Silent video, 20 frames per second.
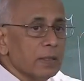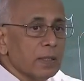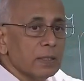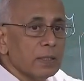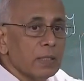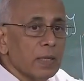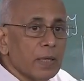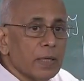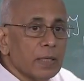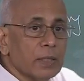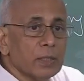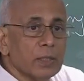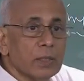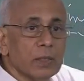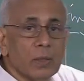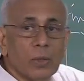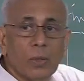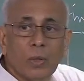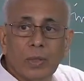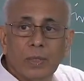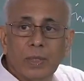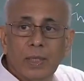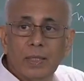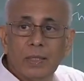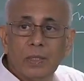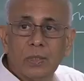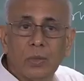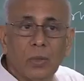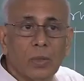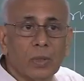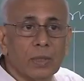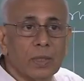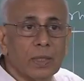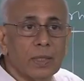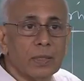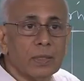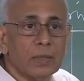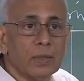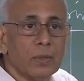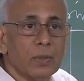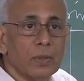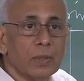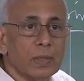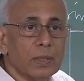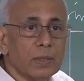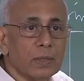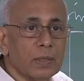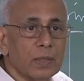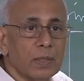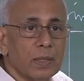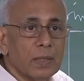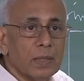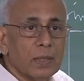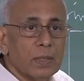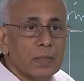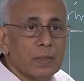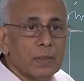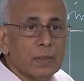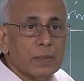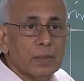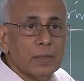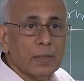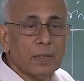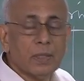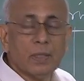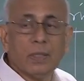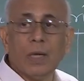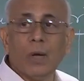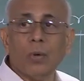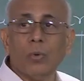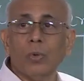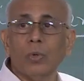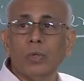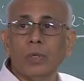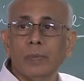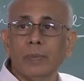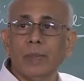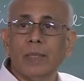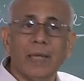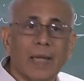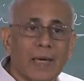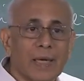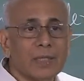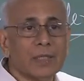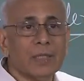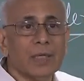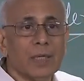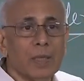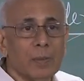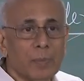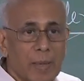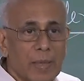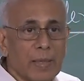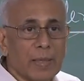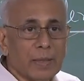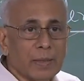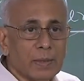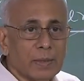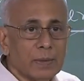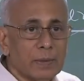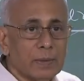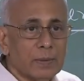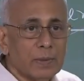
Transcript: this direction or this or this or this. This is now going to be direction dependent.